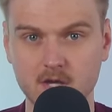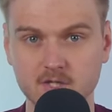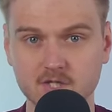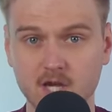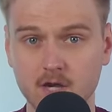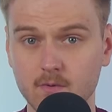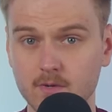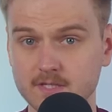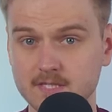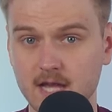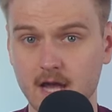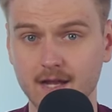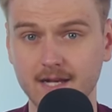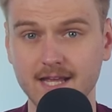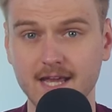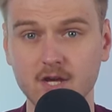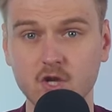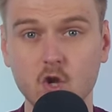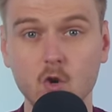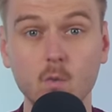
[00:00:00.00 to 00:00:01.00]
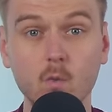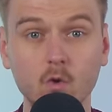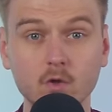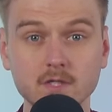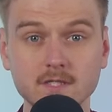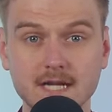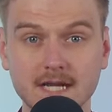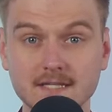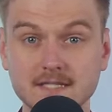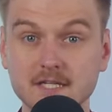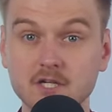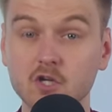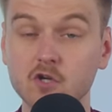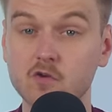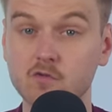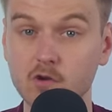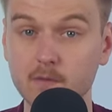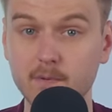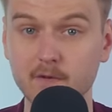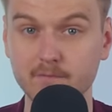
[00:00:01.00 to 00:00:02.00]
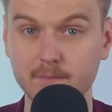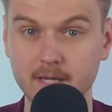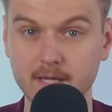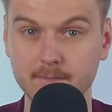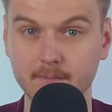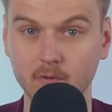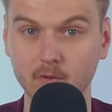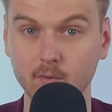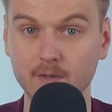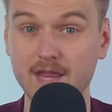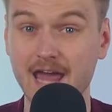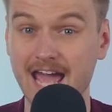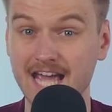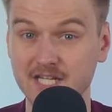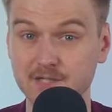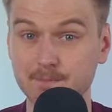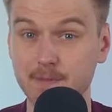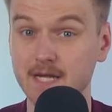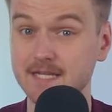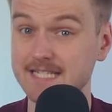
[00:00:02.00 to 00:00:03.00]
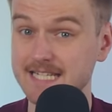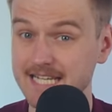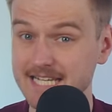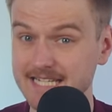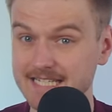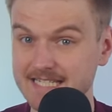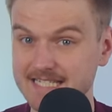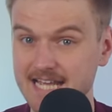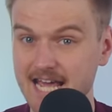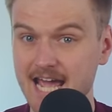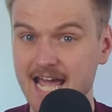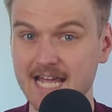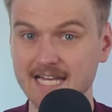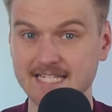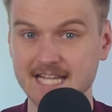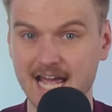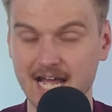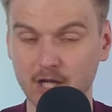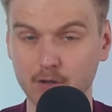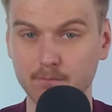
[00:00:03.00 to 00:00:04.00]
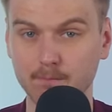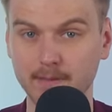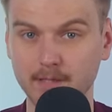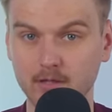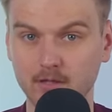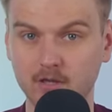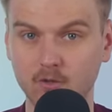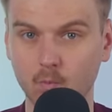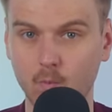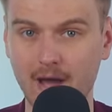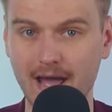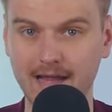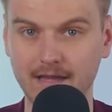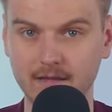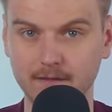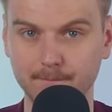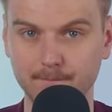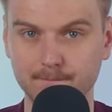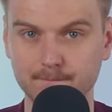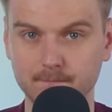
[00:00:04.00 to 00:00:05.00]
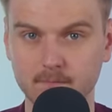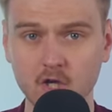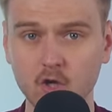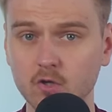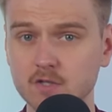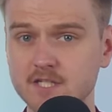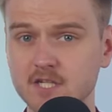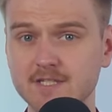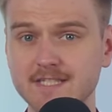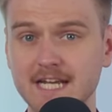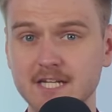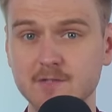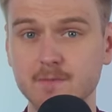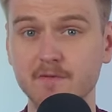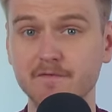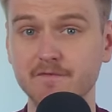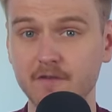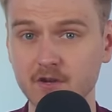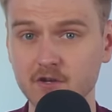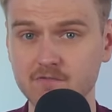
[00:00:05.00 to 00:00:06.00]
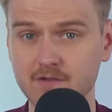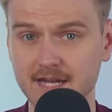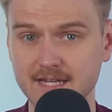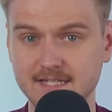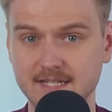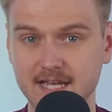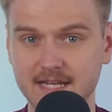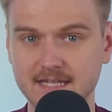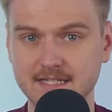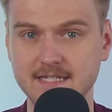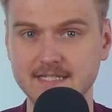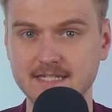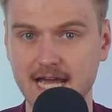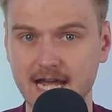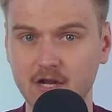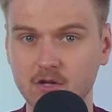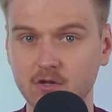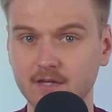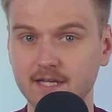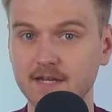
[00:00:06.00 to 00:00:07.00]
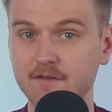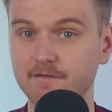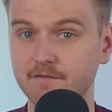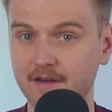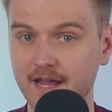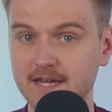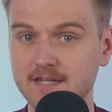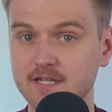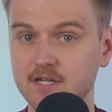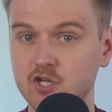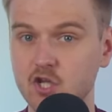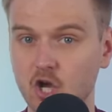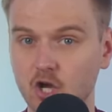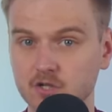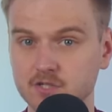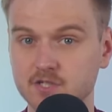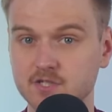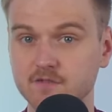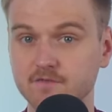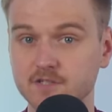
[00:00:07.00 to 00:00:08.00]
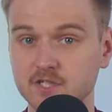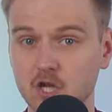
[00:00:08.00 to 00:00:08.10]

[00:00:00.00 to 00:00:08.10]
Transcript: So Asalia coordinated a group of people with expertise to help build the well. He also set up a fundraiser to tackle the inflated costs of